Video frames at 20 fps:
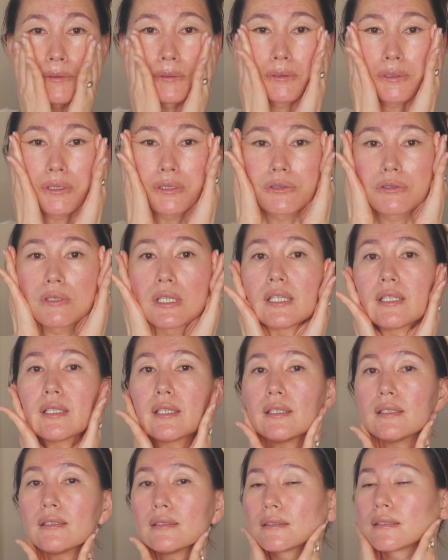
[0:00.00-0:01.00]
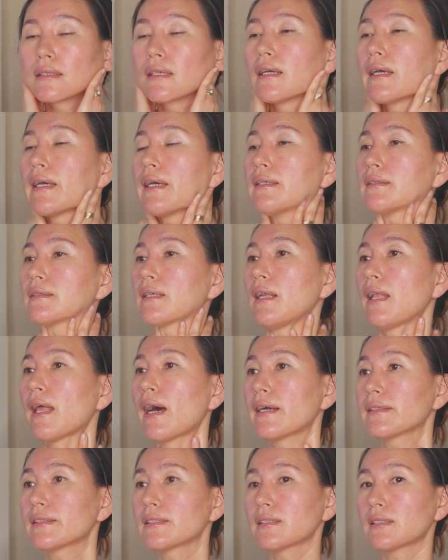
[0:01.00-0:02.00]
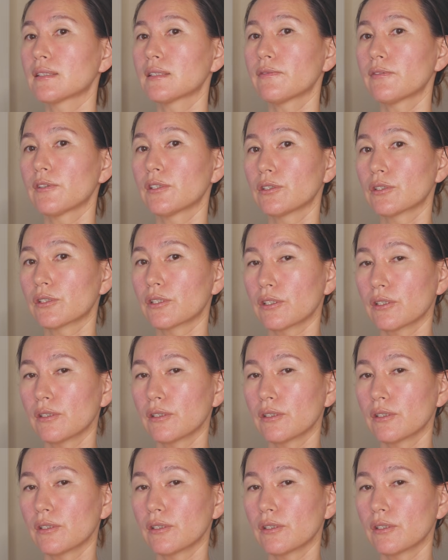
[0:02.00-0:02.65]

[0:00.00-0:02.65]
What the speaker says: trainings is the largest filter